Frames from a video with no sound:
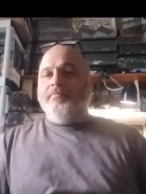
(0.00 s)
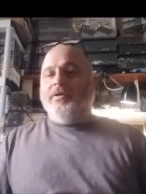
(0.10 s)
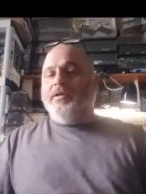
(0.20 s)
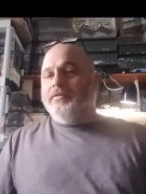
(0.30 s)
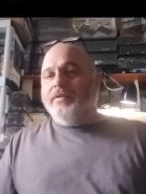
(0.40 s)

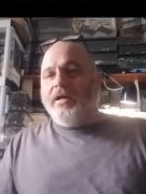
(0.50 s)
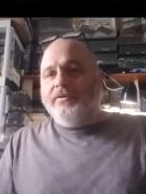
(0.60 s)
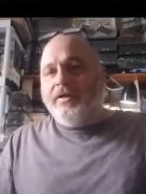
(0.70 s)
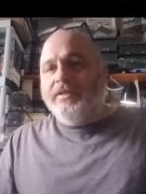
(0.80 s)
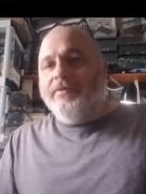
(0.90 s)
But uh, I'll
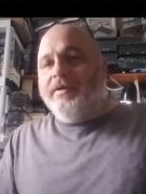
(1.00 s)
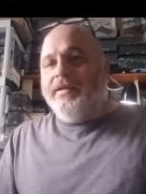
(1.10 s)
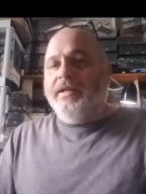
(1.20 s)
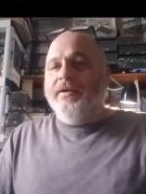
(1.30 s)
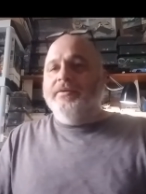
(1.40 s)
turn you
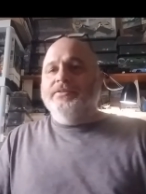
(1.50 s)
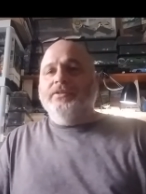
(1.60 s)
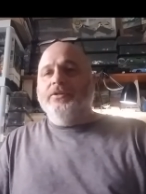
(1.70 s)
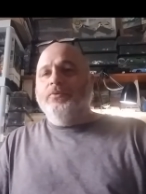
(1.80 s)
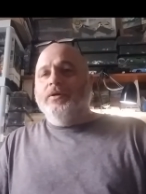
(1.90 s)
around here and
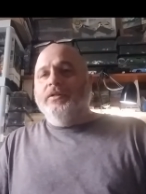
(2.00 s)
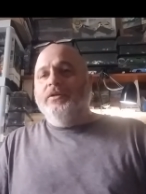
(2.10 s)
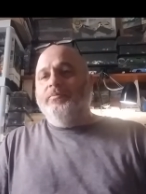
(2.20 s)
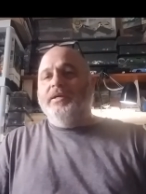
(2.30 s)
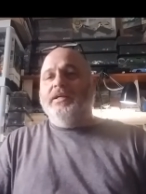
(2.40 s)
show you what
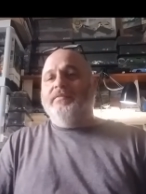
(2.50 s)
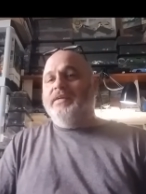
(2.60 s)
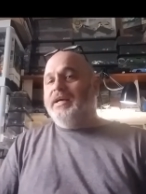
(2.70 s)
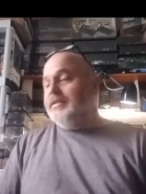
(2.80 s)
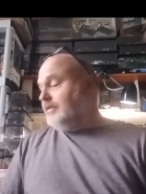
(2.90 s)
little bit I've
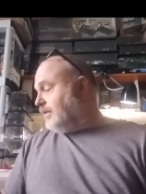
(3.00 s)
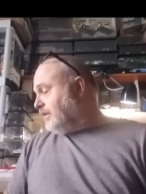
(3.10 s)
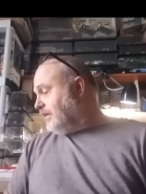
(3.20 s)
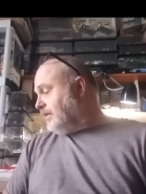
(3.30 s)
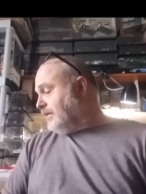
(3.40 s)
gotten
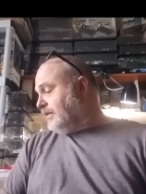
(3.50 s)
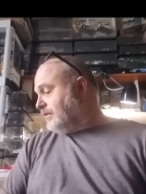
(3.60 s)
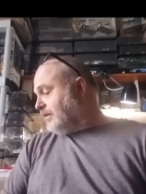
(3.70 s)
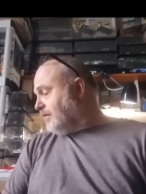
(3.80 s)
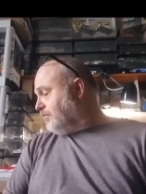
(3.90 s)
done. It, uh,
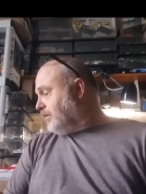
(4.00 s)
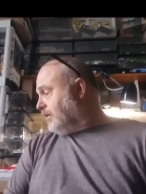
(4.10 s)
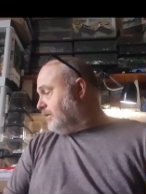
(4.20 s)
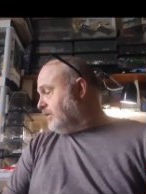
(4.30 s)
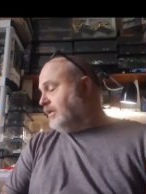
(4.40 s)
it's not
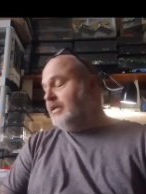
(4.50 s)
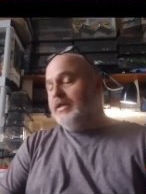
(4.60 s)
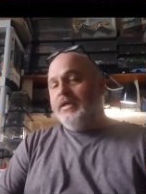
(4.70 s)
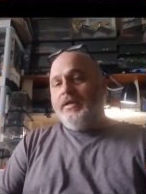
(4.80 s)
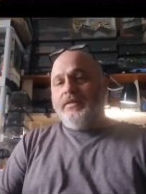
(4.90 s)
much.
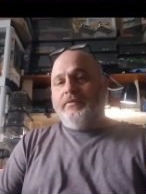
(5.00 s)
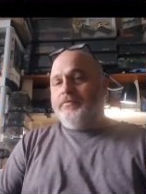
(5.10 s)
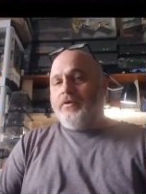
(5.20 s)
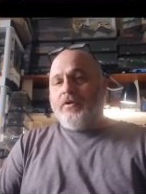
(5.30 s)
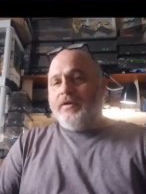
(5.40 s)
The
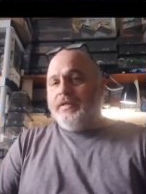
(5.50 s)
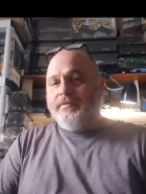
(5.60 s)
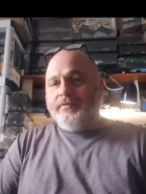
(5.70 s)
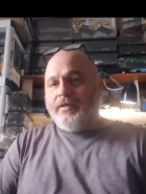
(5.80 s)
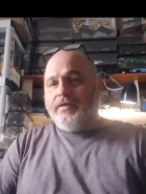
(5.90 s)
Ferrari,
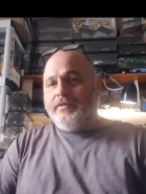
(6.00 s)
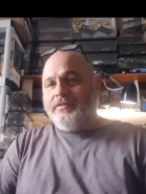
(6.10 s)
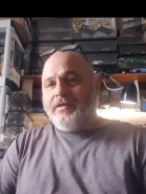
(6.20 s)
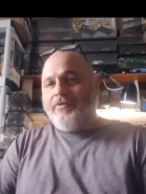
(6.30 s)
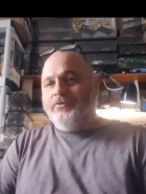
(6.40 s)
uh,
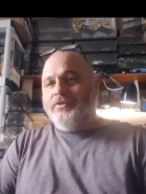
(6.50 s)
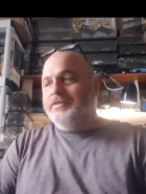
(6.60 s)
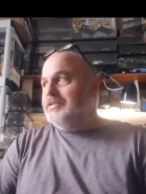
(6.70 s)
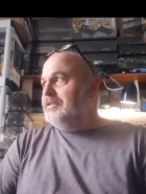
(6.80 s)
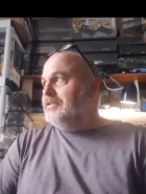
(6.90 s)
I was
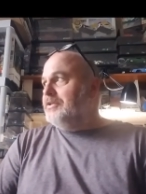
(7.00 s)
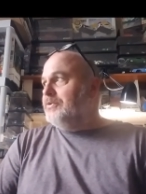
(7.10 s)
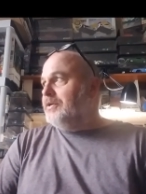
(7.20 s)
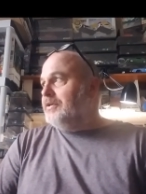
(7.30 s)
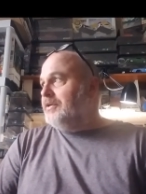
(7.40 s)
listening
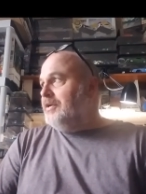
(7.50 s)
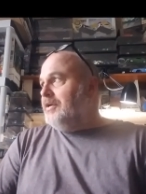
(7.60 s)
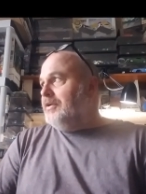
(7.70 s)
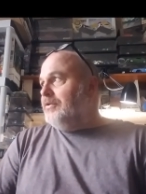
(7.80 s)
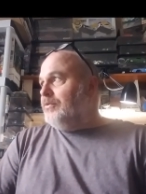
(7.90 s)
to, uh,
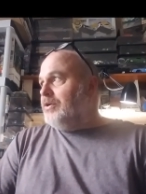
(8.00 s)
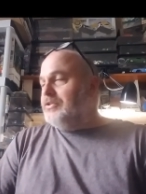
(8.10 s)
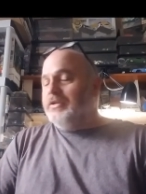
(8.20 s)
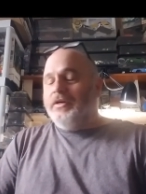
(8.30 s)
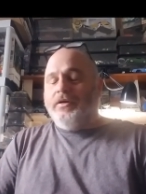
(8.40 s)

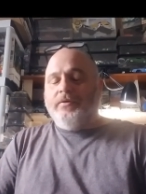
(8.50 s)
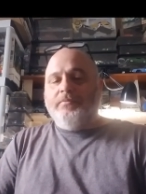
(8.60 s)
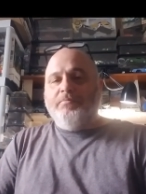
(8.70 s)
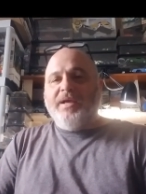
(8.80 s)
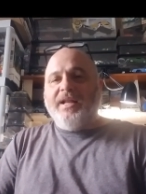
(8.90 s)
watching a
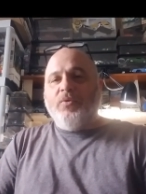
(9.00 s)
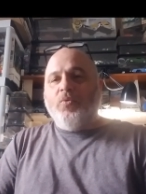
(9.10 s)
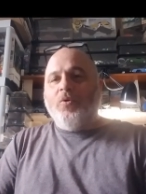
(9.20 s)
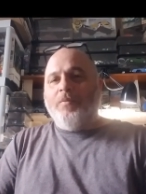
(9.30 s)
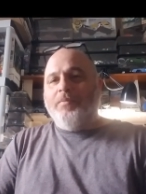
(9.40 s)
mini
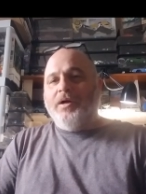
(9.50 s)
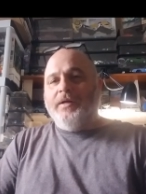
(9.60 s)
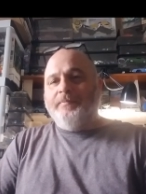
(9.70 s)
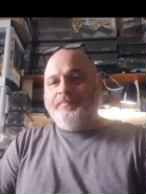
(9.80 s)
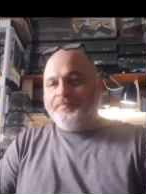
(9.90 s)
war
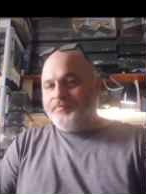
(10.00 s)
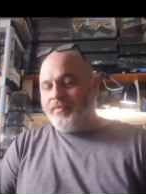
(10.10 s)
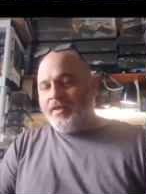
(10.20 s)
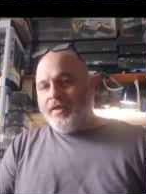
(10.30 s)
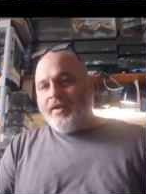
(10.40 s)
mutt,
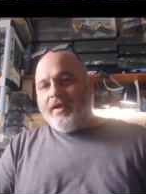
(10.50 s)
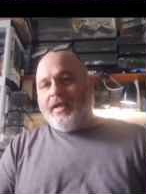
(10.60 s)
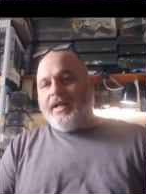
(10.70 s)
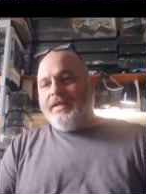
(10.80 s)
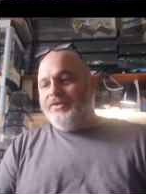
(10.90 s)

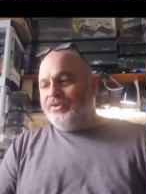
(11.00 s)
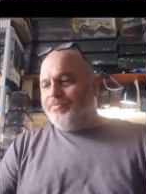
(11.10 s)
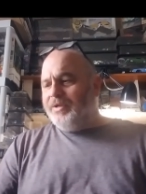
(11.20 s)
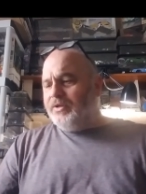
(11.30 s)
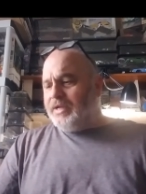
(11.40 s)
and he
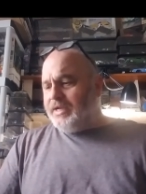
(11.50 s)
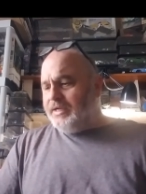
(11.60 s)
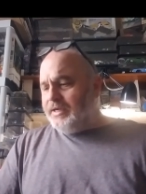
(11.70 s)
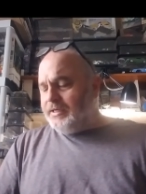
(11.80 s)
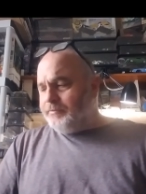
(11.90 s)
just built
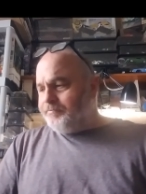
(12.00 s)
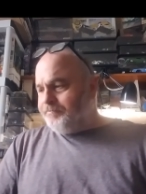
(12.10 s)
a